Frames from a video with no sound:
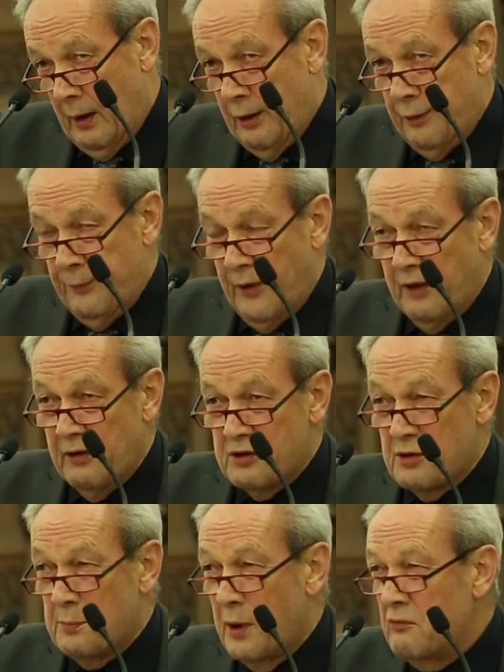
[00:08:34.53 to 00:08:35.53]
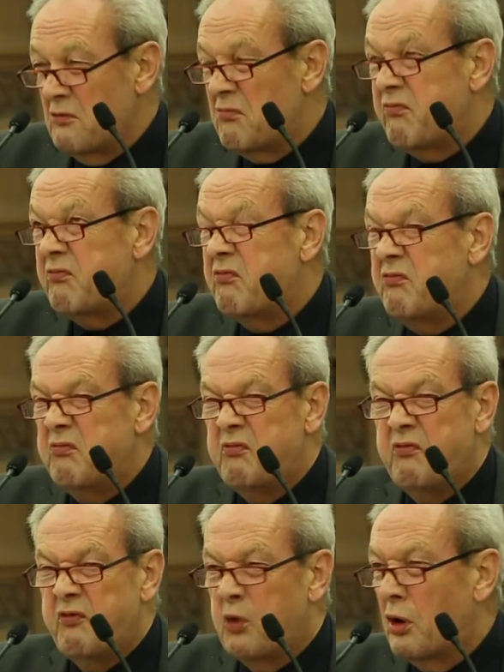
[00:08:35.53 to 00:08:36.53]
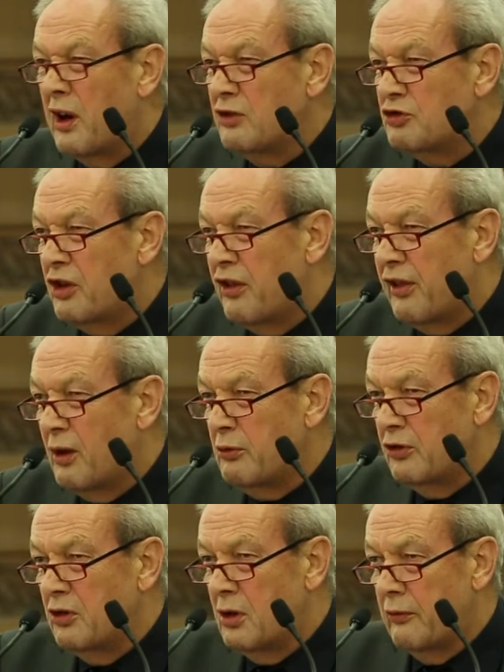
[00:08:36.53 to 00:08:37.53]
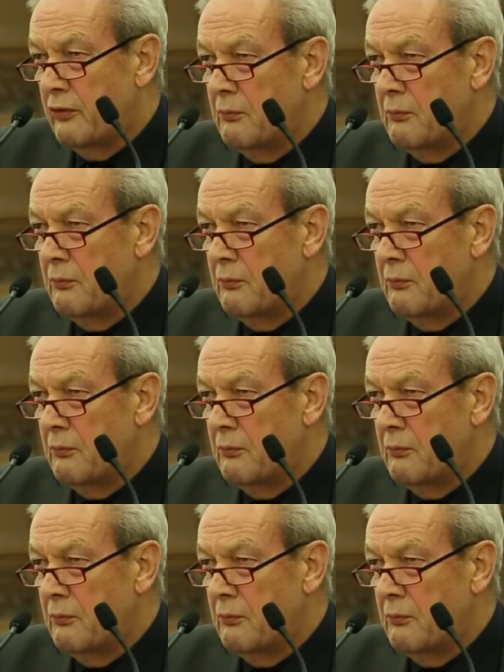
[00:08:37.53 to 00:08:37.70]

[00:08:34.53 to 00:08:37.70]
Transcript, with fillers: There's about 400,000 of